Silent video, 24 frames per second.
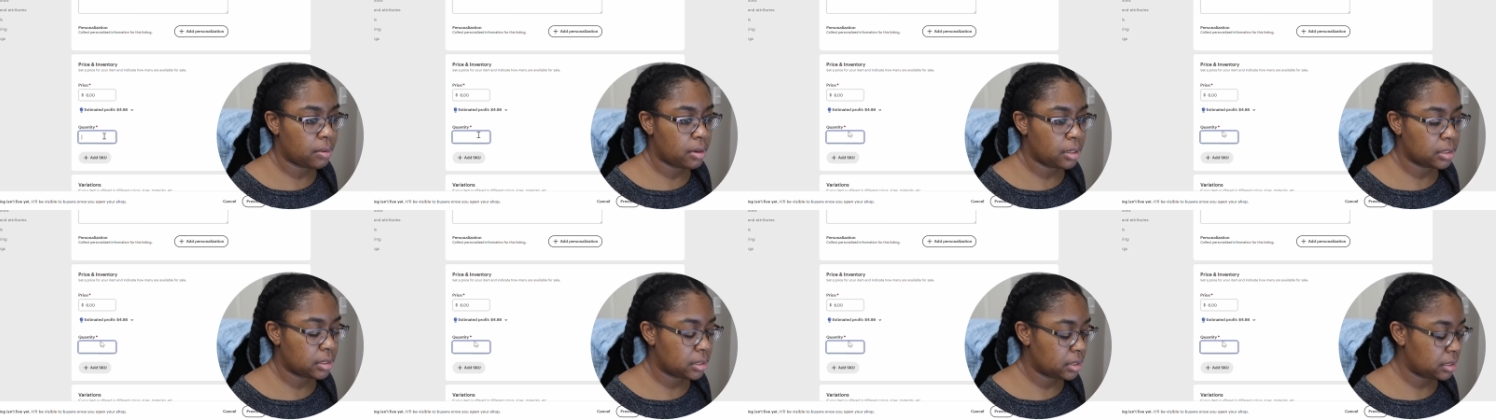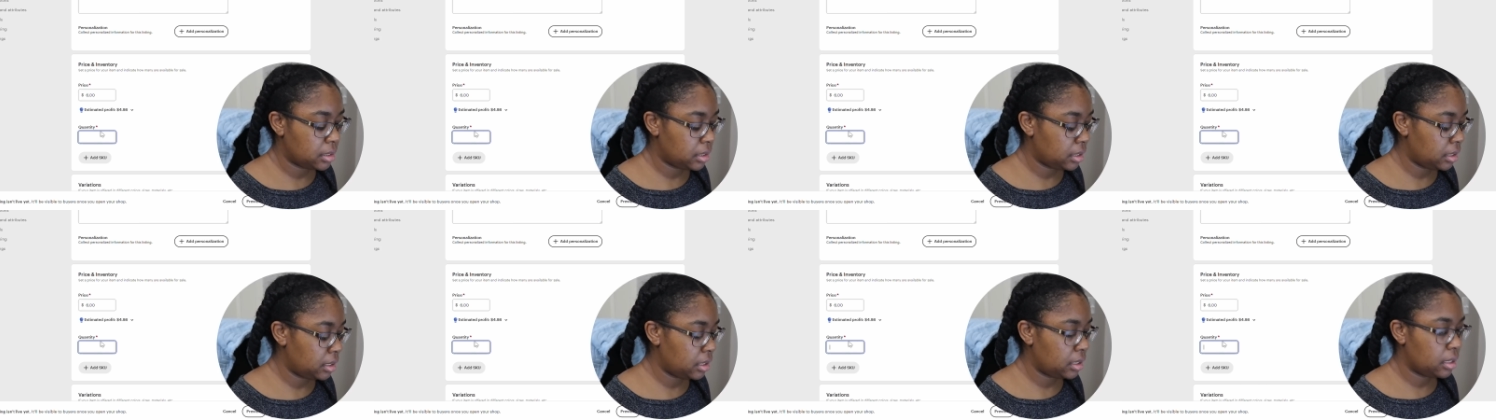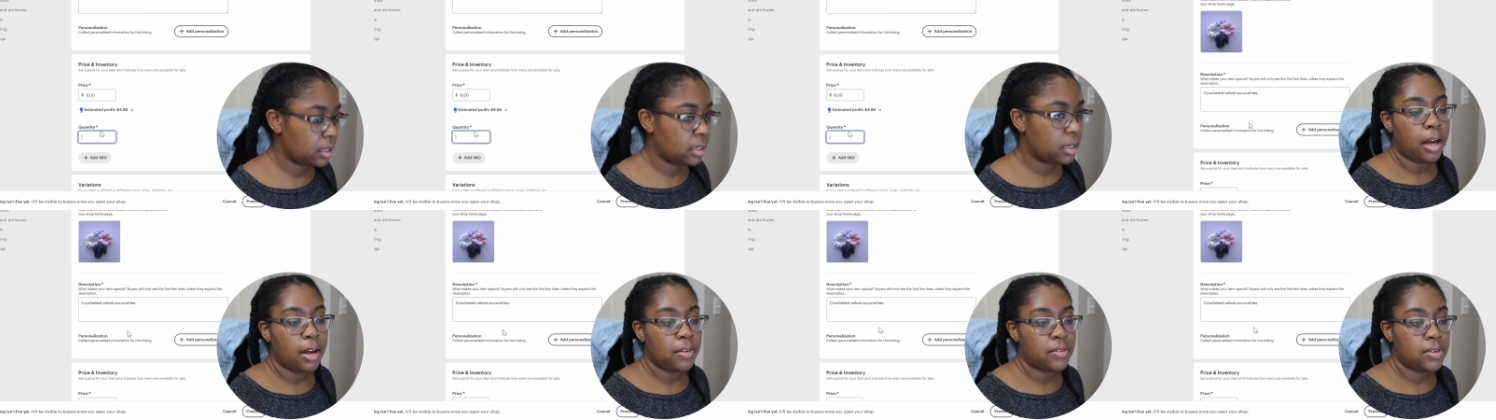
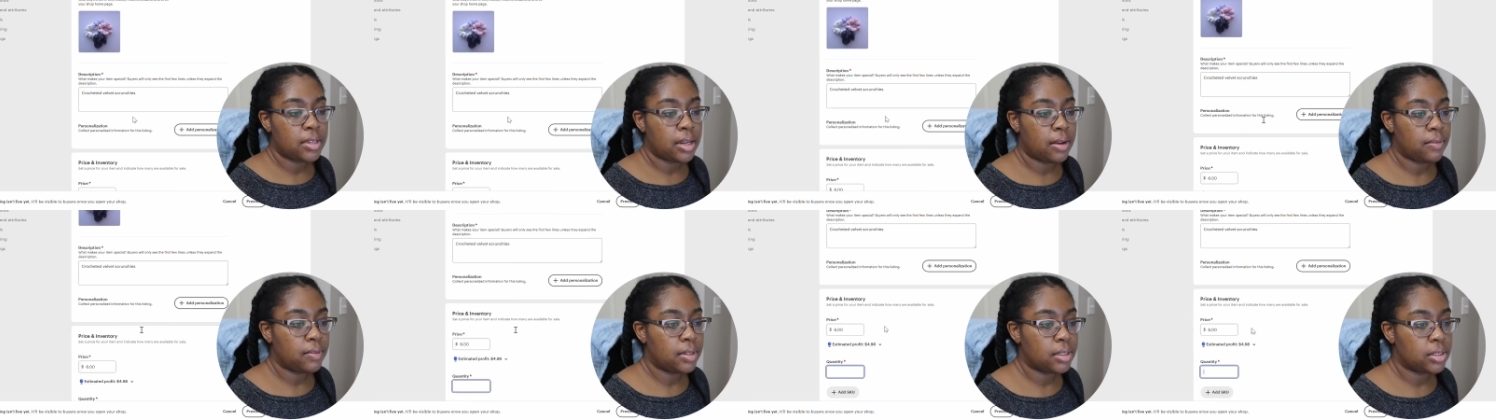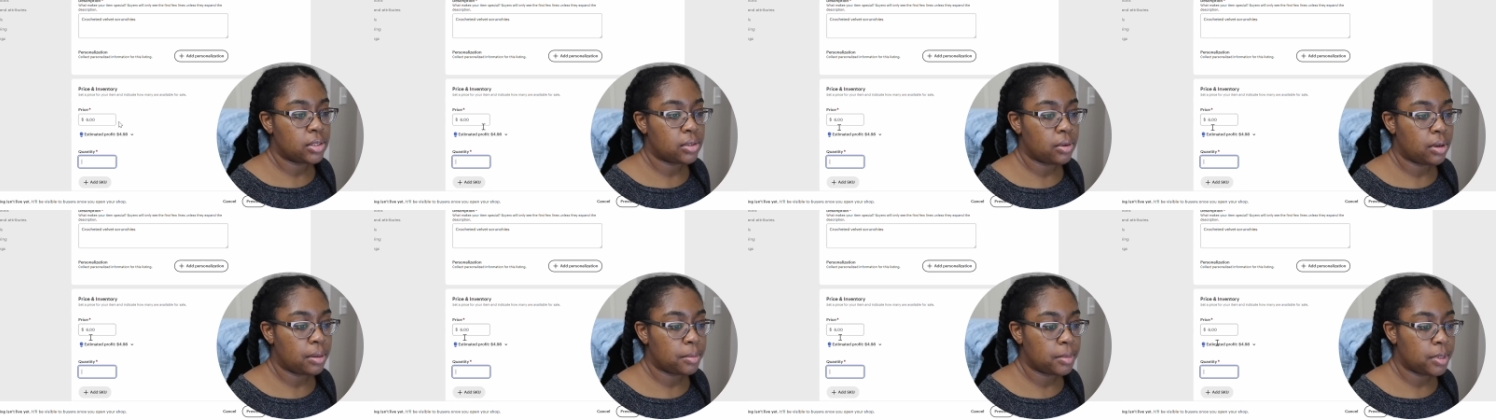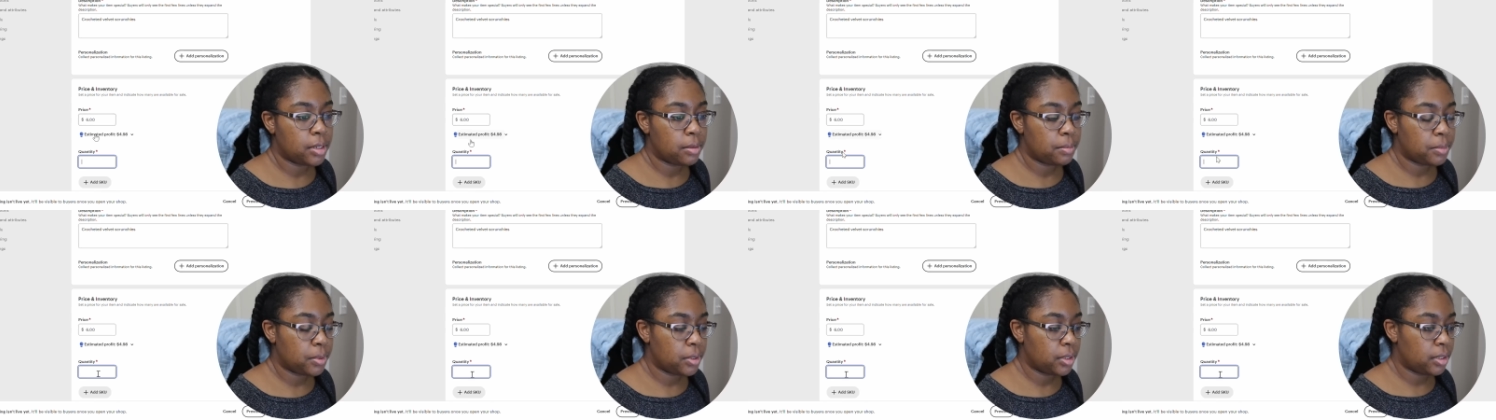Quantity, I have 7, so
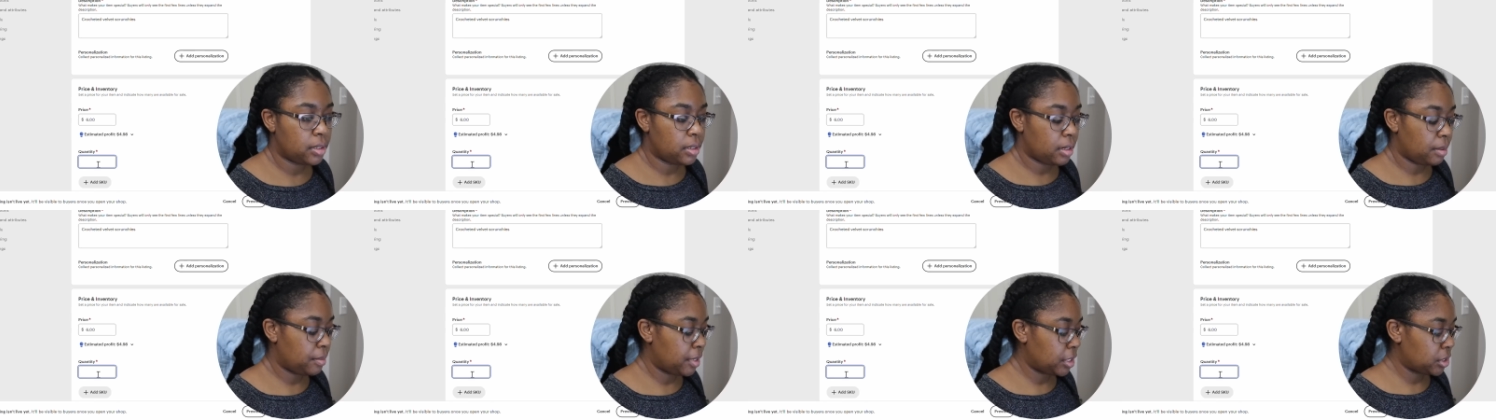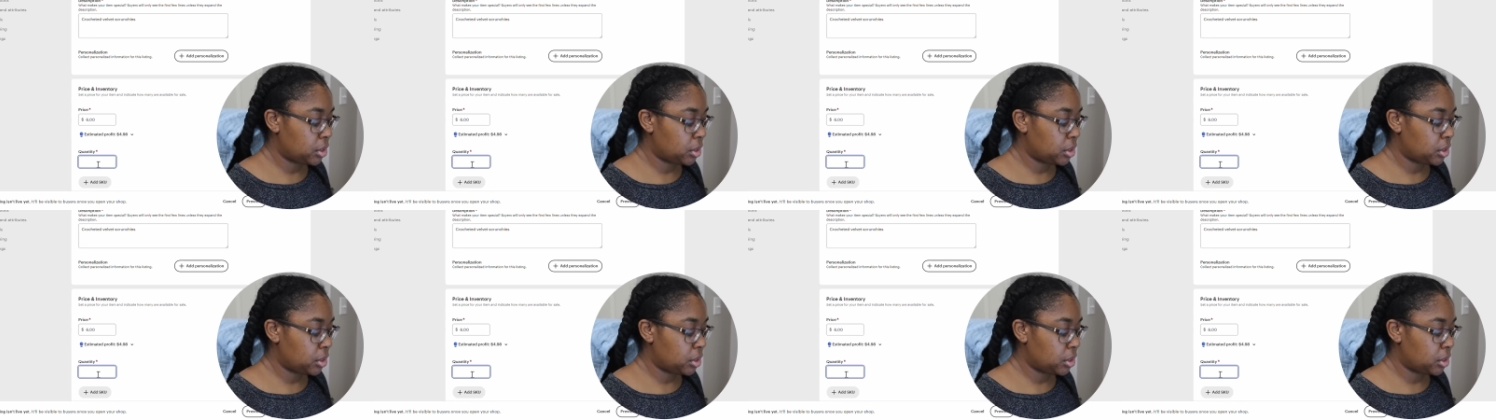I'm